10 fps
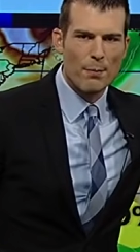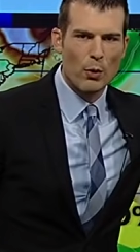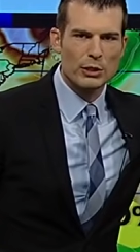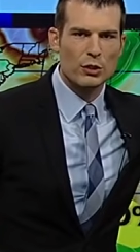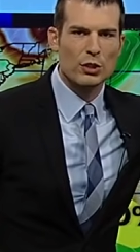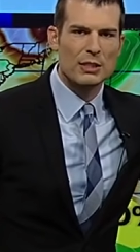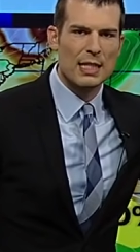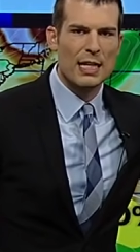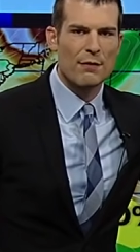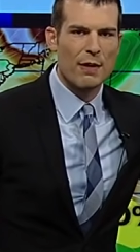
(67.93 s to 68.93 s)
moisture to
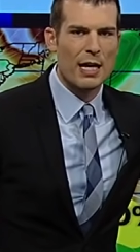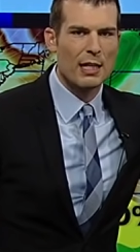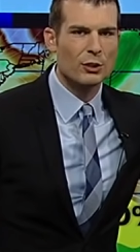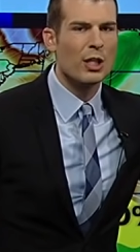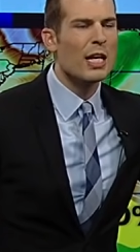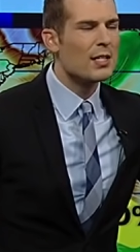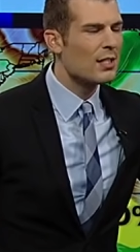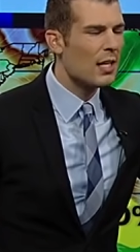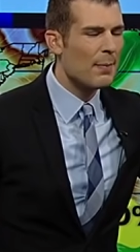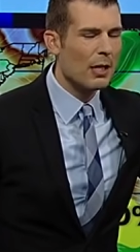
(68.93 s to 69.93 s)
take advantage.
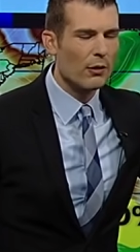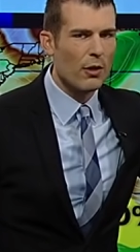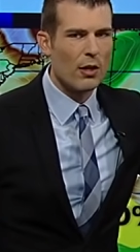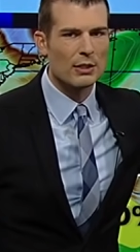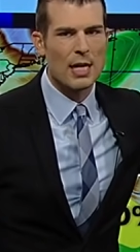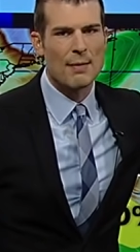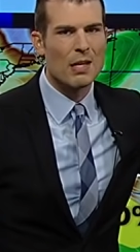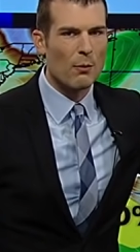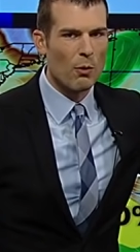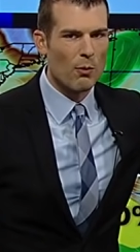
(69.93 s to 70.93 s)
It's going to be a long time
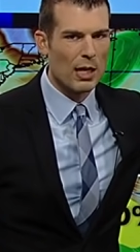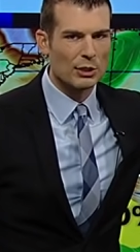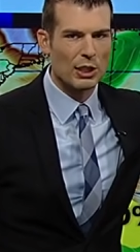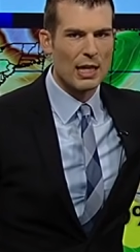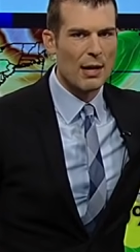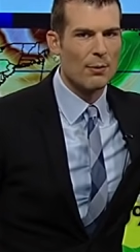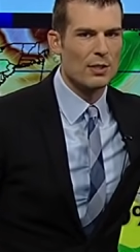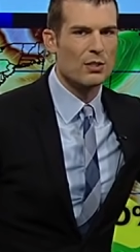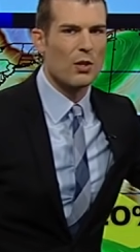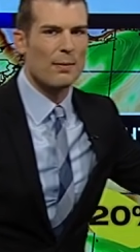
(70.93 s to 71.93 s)
that we're watching that
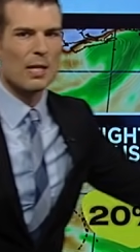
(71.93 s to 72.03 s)
one, so I'm